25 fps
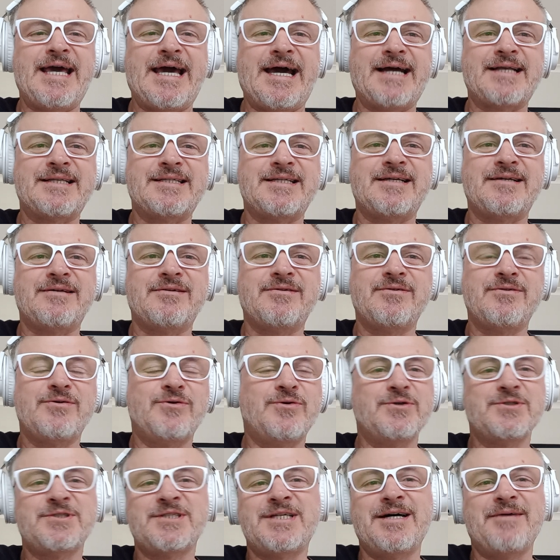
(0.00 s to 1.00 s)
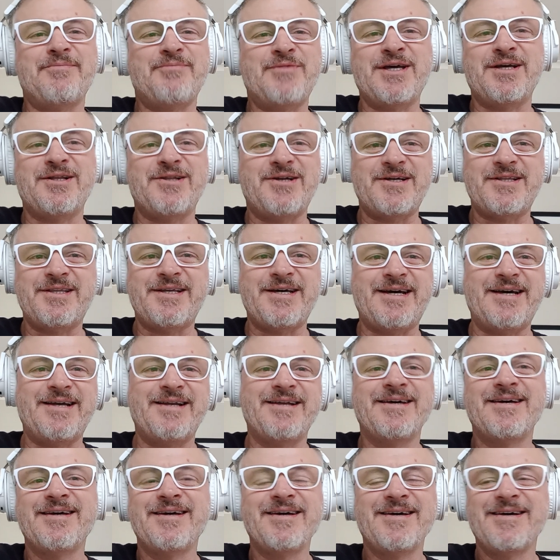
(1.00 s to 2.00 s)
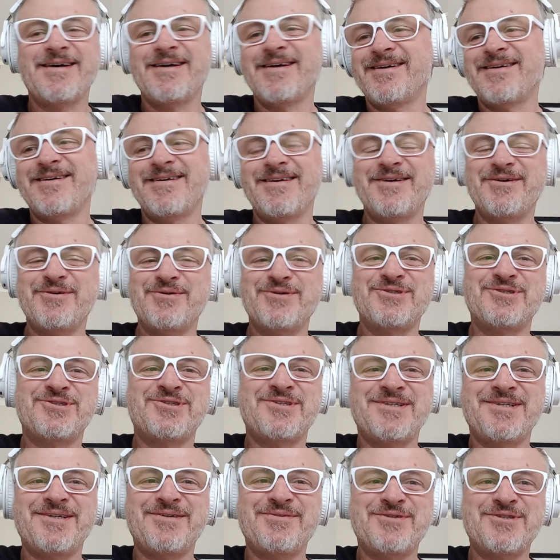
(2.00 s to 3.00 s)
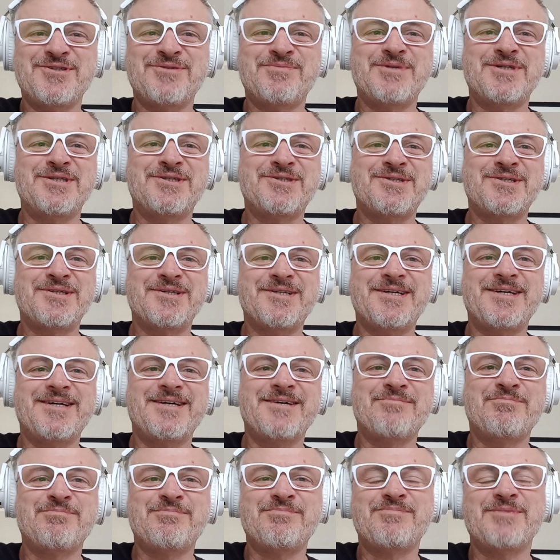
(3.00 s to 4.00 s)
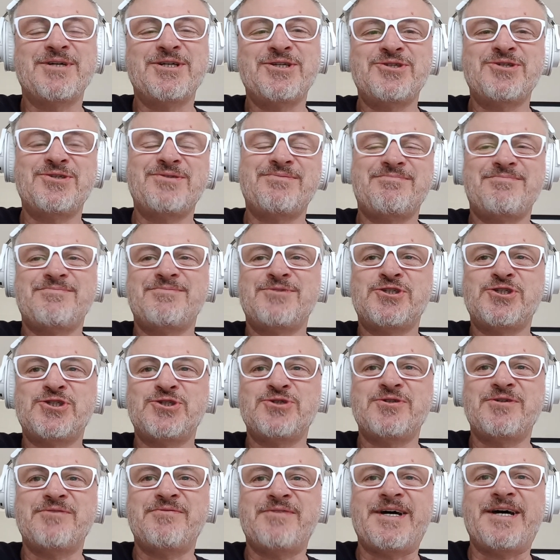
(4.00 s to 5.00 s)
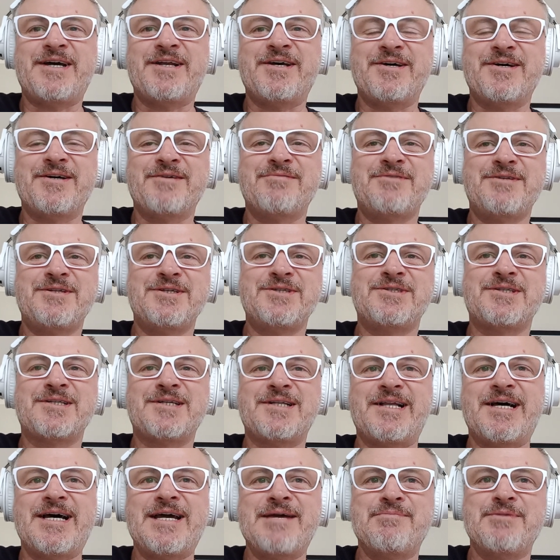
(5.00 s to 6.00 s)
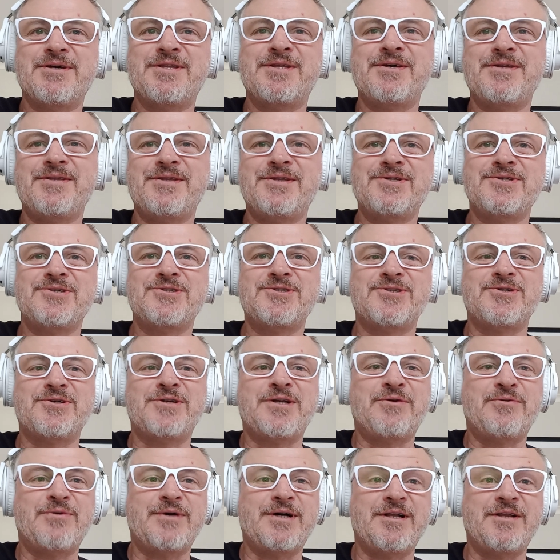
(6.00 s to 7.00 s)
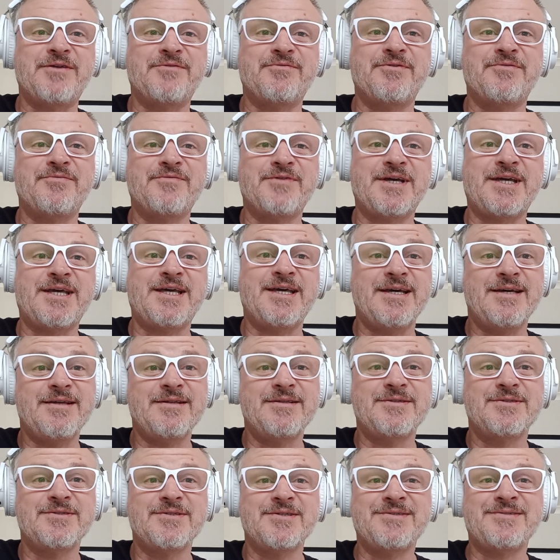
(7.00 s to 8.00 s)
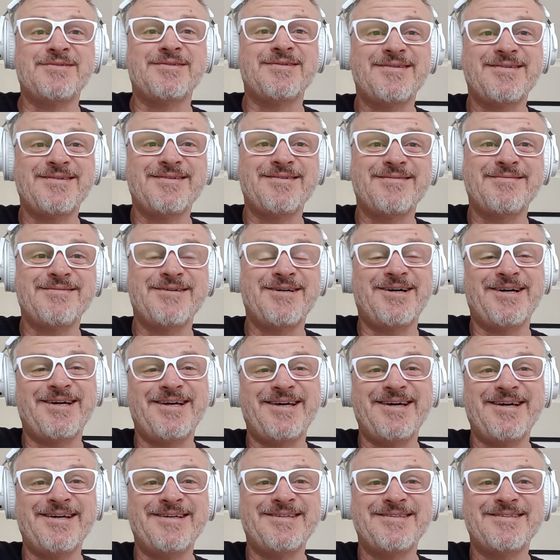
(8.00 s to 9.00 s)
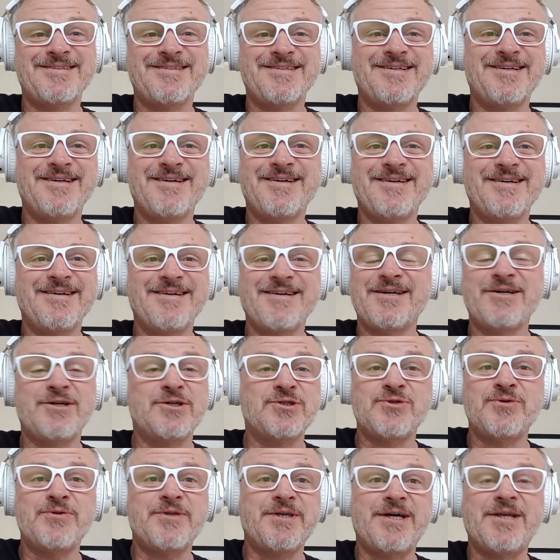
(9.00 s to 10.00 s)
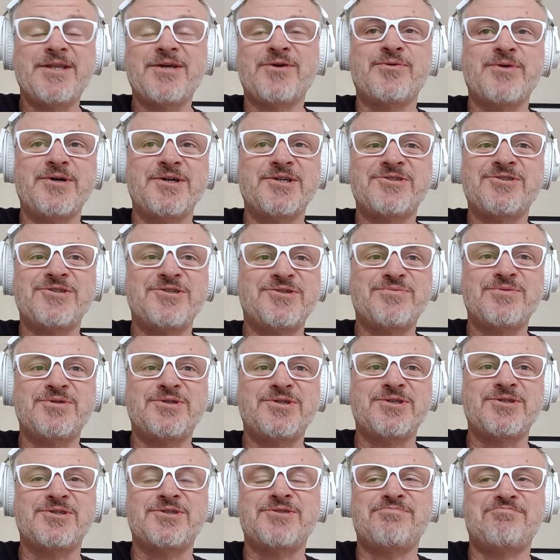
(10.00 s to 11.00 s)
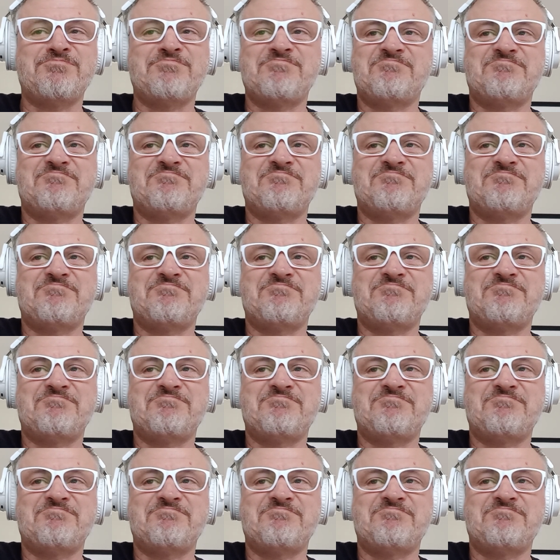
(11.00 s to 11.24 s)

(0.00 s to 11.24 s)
acting, or something like that. It was a bit silly. It should have had a disclaimer that this is only relevant for kids, I guess, because all the other questions were just